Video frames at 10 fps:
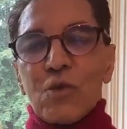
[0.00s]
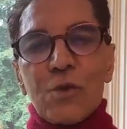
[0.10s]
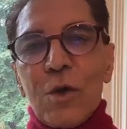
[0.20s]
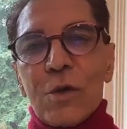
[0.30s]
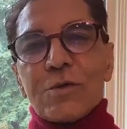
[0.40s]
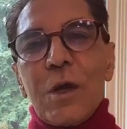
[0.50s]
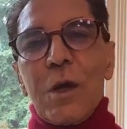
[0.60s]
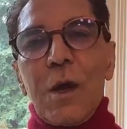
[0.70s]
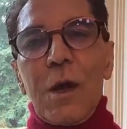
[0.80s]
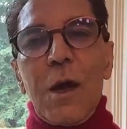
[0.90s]
journals
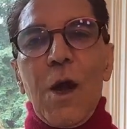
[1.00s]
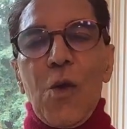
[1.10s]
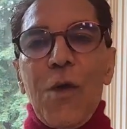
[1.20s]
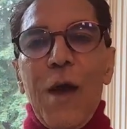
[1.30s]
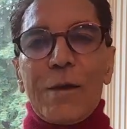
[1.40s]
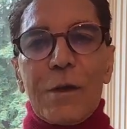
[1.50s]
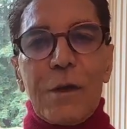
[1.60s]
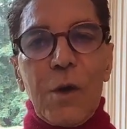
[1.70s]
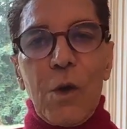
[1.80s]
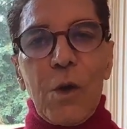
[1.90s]
that